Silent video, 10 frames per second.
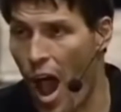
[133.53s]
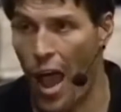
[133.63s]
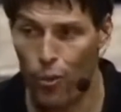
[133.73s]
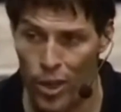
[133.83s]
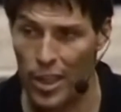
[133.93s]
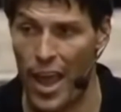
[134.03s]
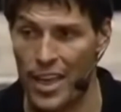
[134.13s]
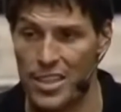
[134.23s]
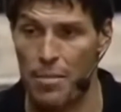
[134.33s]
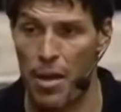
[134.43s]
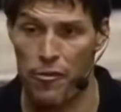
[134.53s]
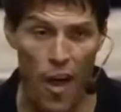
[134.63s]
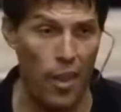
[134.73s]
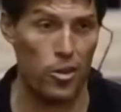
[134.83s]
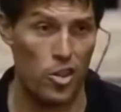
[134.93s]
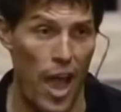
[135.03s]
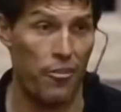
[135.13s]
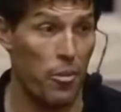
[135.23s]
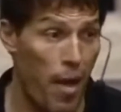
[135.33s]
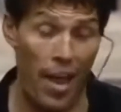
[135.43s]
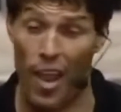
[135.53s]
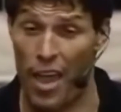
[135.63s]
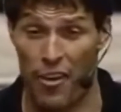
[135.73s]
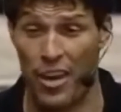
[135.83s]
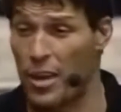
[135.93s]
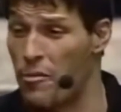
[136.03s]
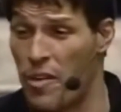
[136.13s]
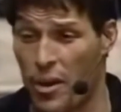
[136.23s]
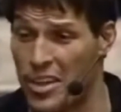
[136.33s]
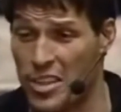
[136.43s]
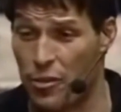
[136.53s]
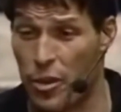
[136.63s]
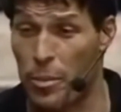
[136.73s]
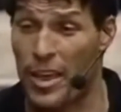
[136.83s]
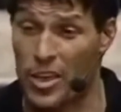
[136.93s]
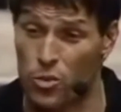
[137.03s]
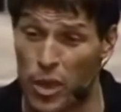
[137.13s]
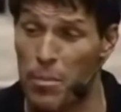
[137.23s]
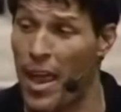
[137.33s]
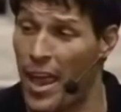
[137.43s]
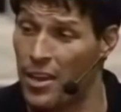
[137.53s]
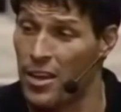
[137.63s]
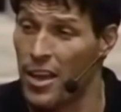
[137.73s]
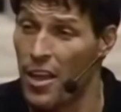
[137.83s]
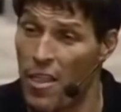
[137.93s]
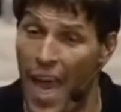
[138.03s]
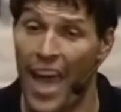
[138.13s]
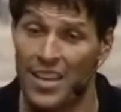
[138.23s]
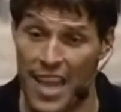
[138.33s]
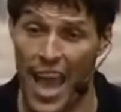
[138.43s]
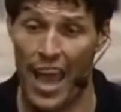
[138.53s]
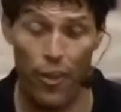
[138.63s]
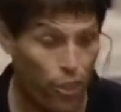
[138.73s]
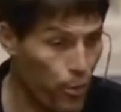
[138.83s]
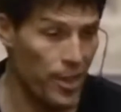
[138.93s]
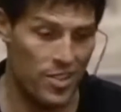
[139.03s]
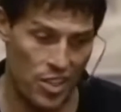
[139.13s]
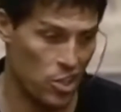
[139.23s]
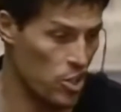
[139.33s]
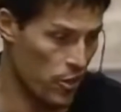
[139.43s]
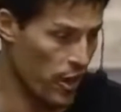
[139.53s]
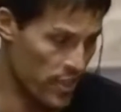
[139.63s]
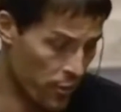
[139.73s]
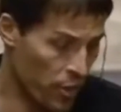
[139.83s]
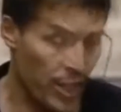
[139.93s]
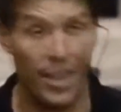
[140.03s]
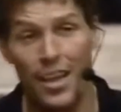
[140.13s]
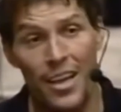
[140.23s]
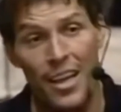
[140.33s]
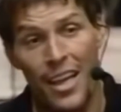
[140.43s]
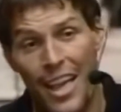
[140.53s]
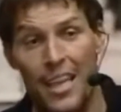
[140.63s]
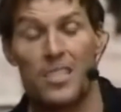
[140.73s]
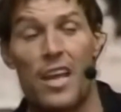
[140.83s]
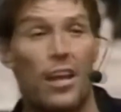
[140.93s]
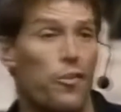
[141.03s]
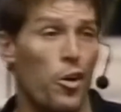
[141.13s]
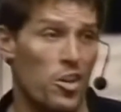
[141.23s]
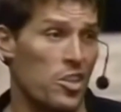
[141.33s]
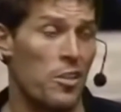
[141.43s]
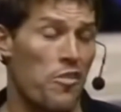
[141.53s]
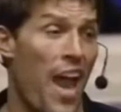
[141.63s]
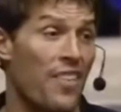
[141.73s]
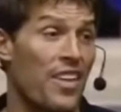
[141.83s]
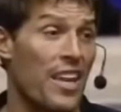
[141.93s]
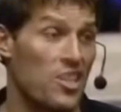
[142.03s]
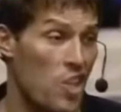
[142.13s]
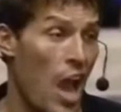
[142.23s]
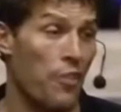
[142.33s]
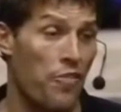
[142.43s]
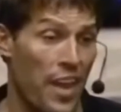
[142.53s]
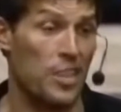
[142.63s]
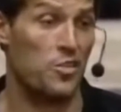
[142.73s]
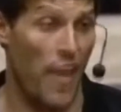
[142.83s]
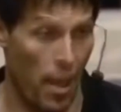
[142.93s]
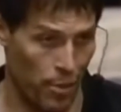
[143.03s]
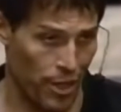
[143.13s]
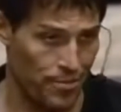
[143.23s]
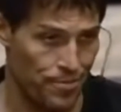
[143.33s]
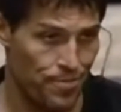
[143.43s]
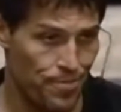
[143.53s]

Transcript: I realized that my father's life and my life ended up very different because we made that day 3 decisions very differently. He decided to focus on the fact that he has not fed his family.